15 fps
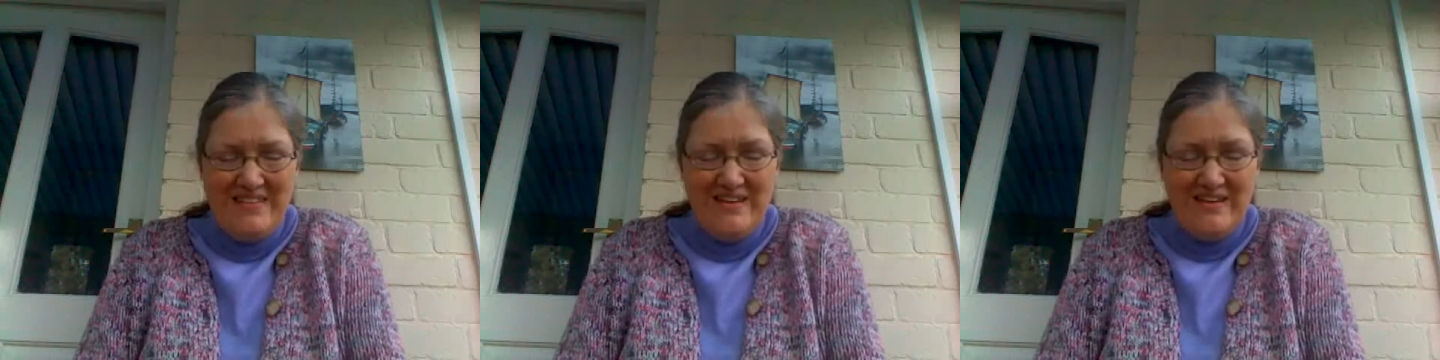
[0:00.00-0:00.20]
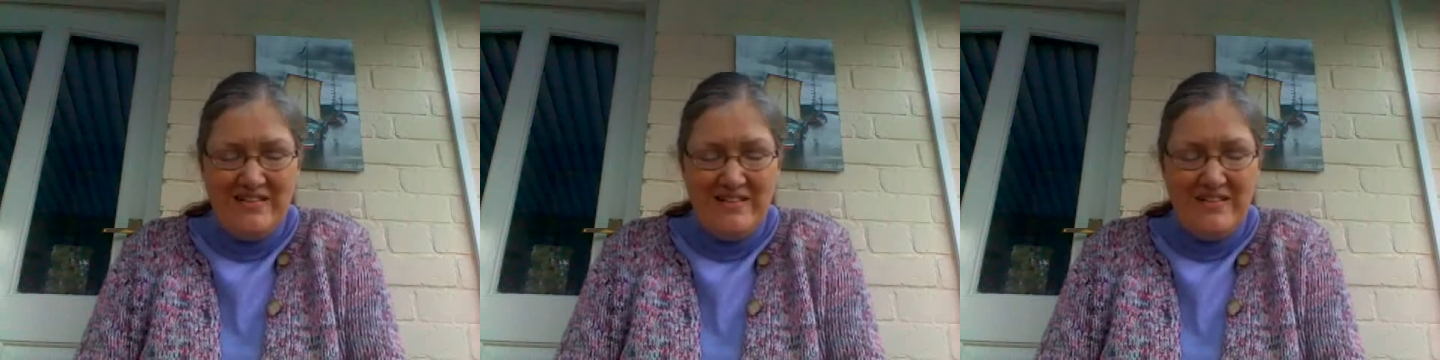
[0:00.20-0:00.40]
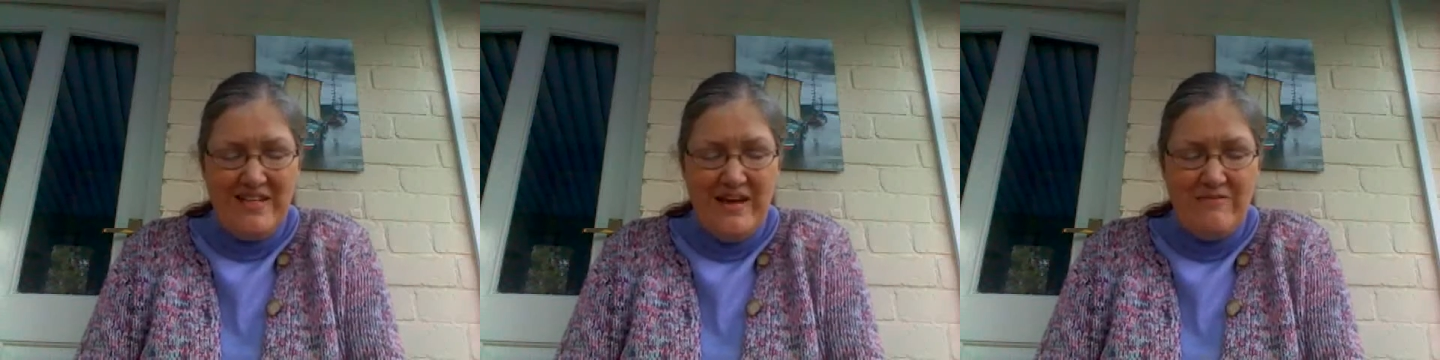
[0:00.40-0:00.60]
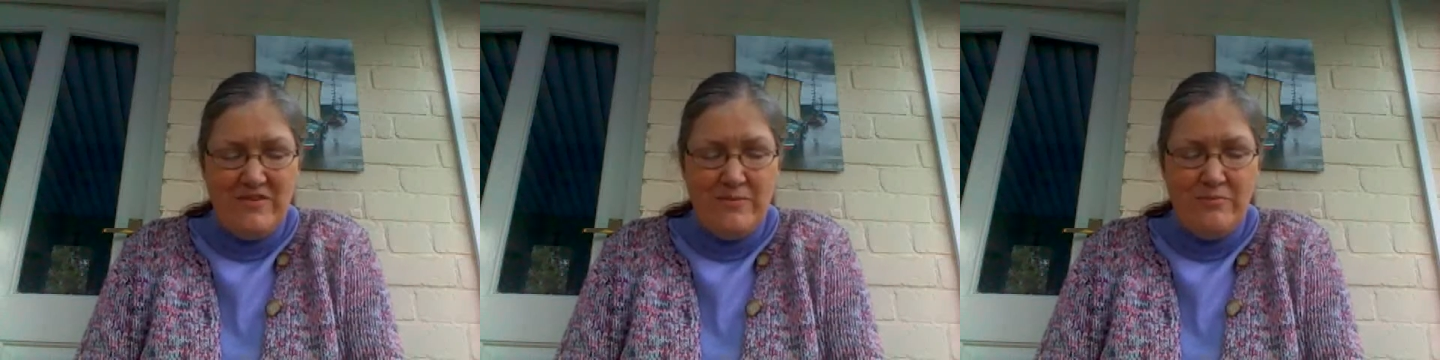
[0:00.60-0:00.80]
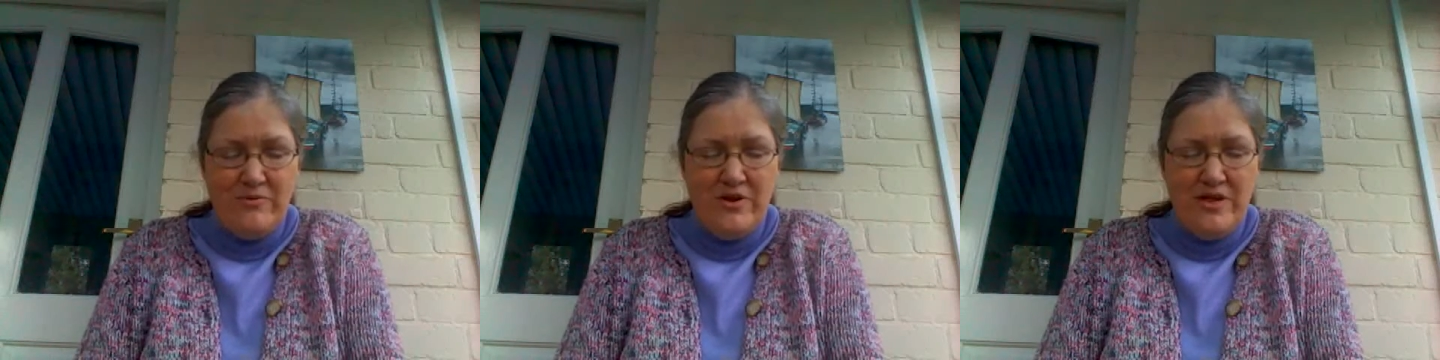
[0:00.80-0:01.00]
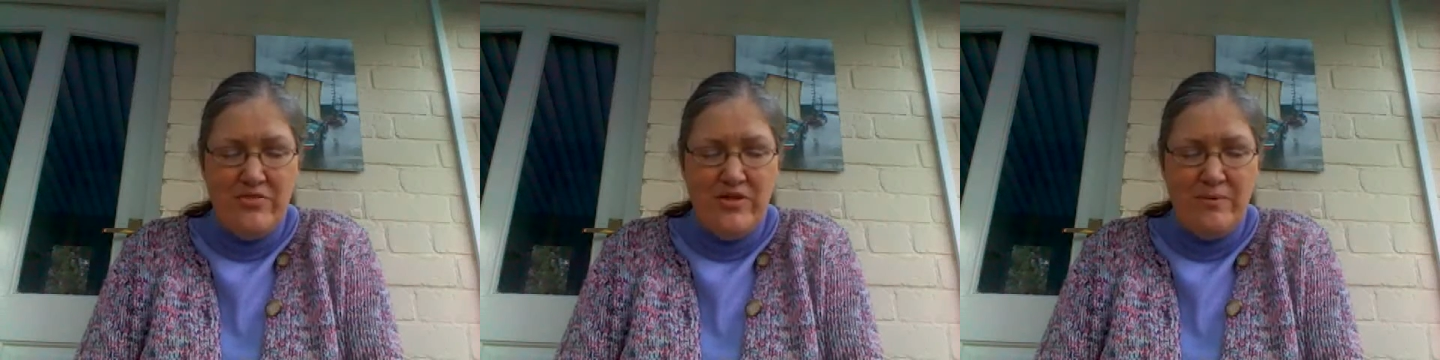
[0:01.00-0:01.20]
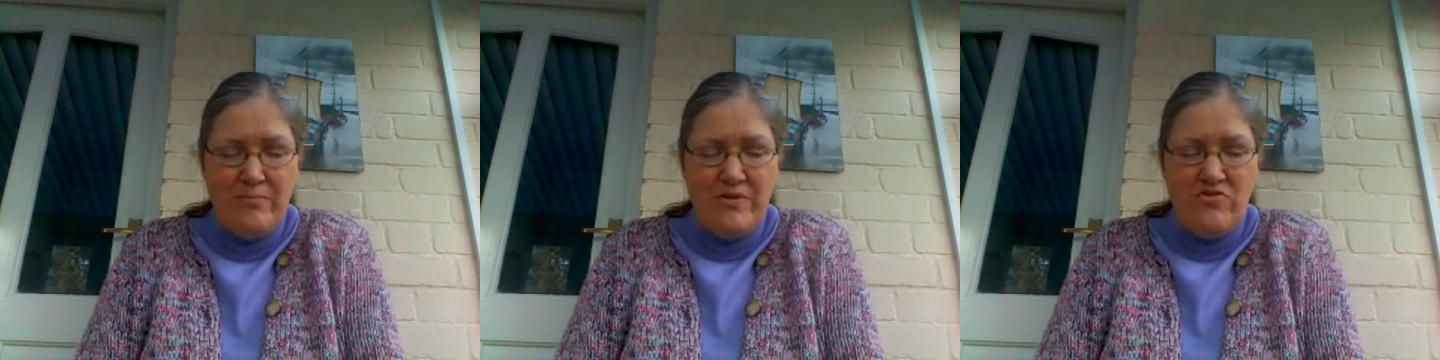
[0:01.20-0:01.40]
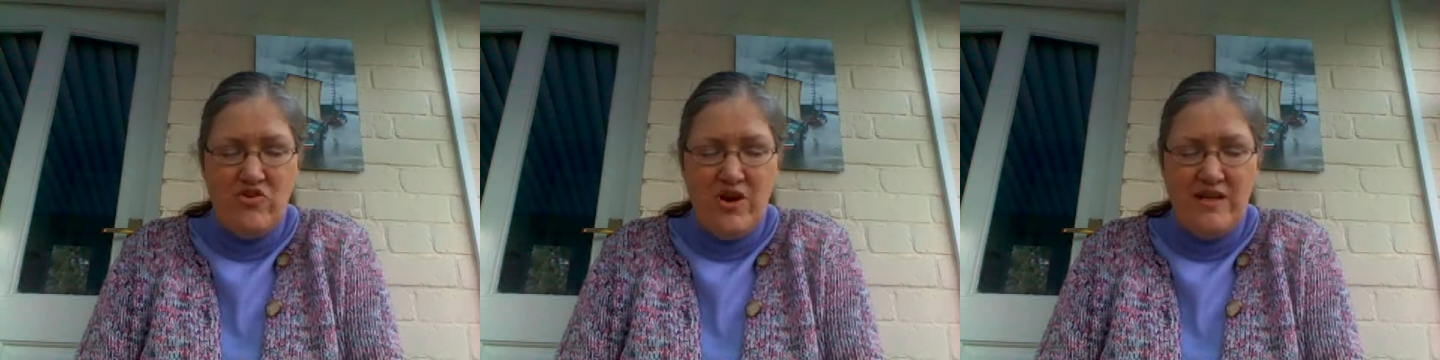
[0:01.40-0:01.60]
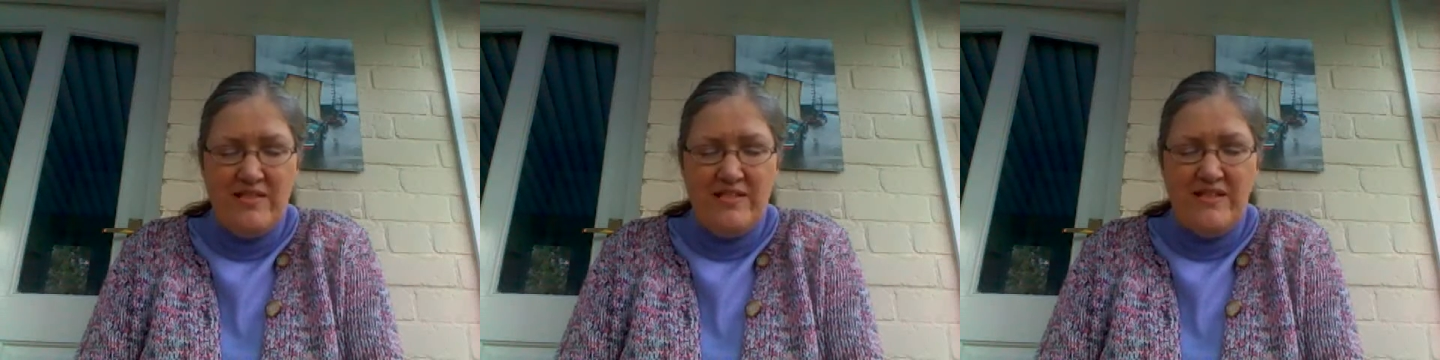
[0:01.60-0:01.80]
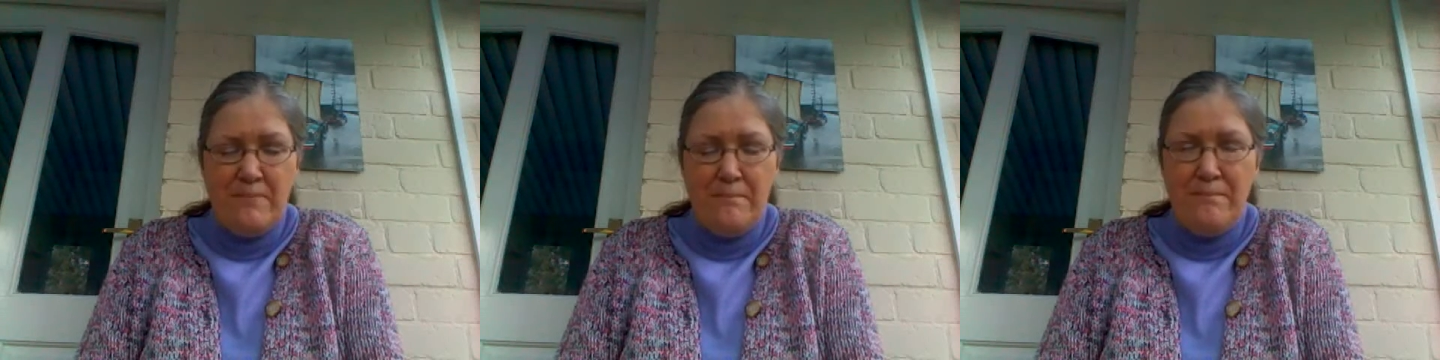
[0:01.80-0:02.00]
Darnell's heavy breathing
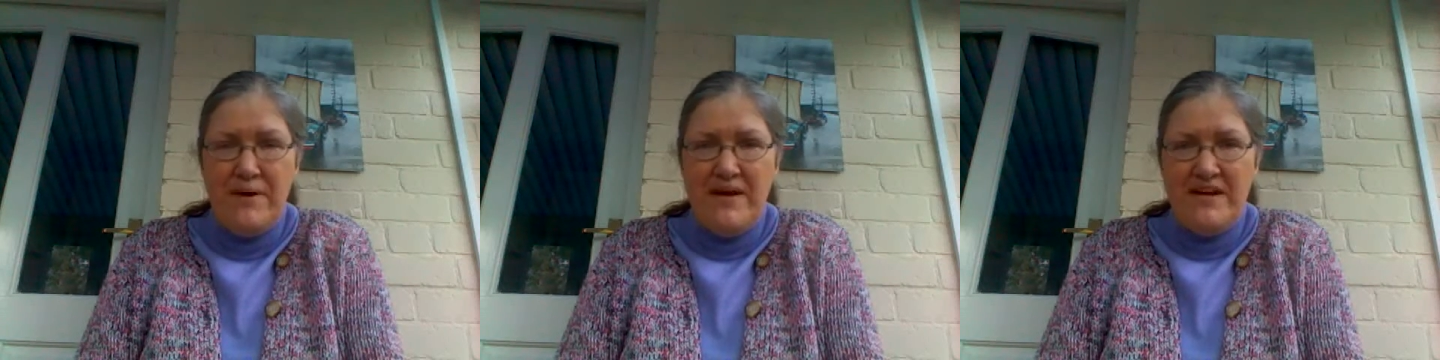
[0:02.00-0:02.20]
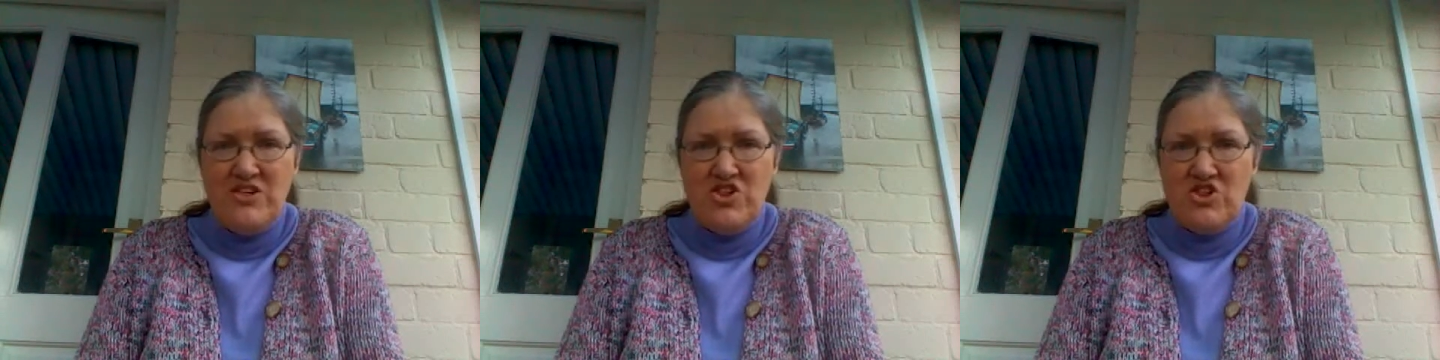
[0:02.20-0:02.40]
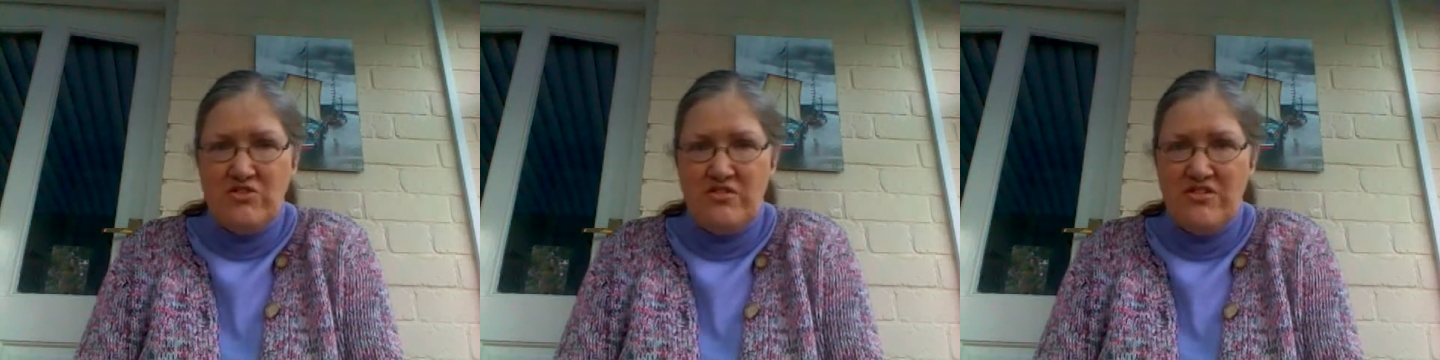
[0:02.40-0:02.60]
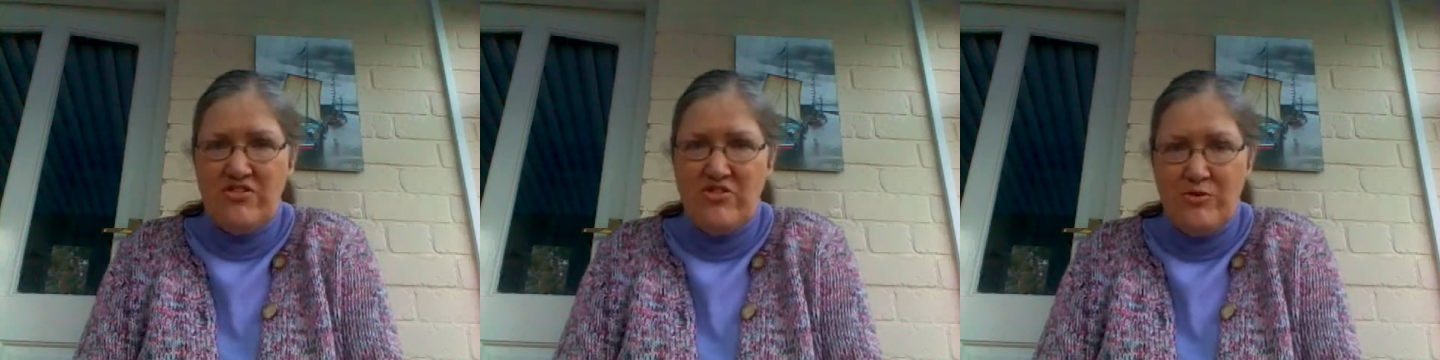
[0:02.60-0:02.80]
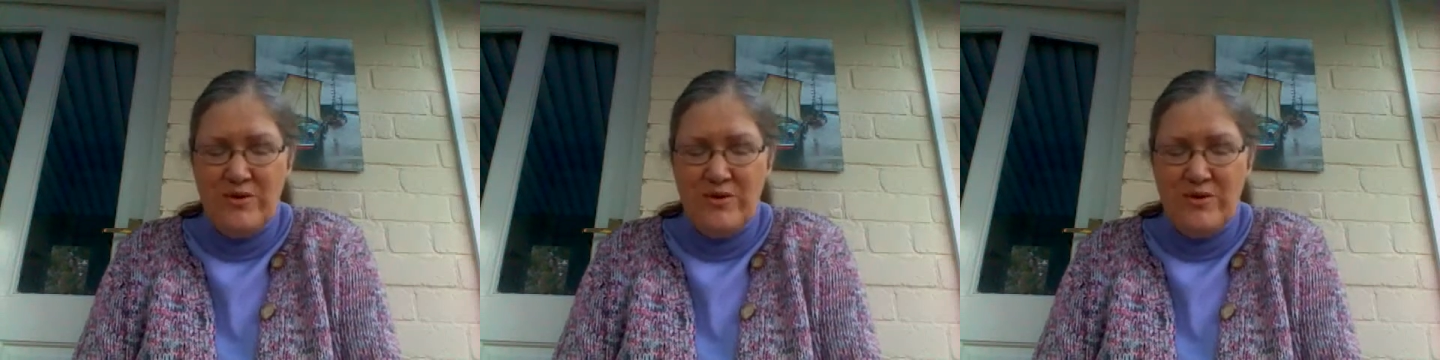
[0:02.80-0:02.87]
betrayed his impatience,